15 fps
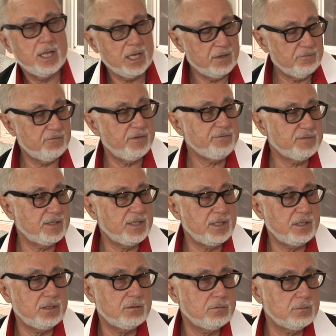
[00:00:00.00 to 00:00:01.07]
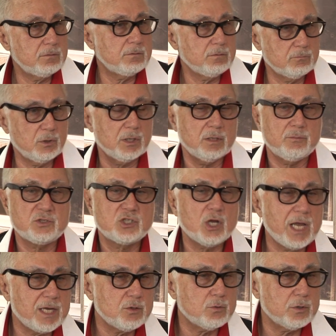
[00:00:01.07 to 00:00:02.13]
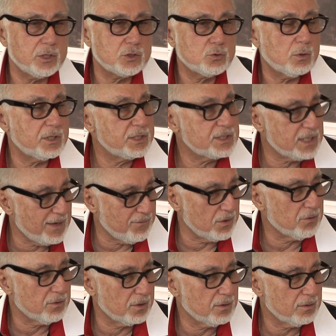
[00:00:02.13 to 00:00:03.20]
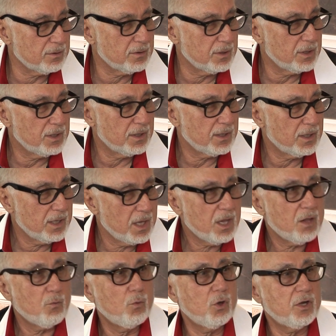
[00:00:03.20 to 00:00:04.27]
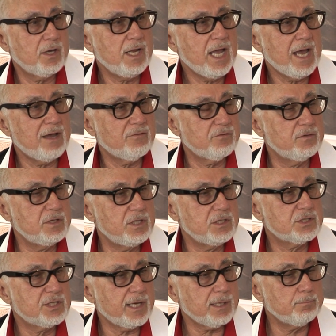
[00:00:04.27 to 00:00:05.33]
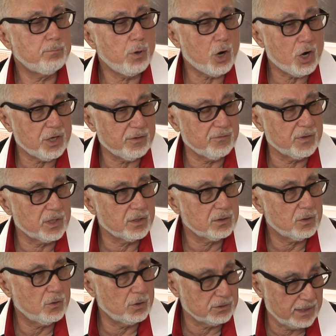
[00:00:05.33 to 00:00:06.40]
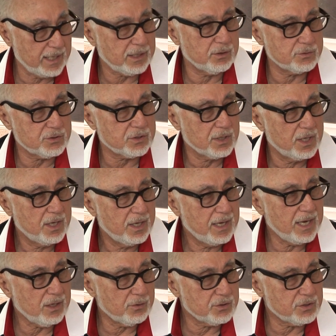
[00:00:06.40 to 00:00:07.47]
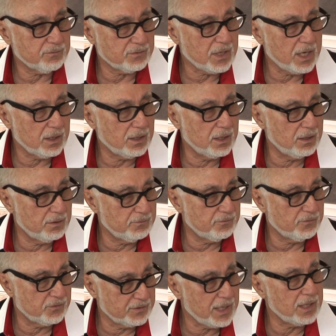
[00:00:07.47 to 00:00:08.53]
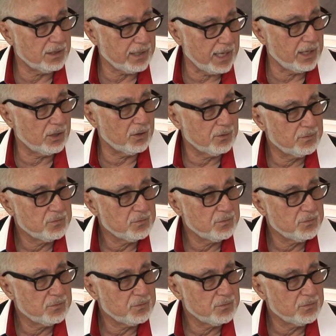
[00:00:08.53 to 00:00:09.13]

And January 27th, we're going to have the second part of it called Echoes of Dahlengänger.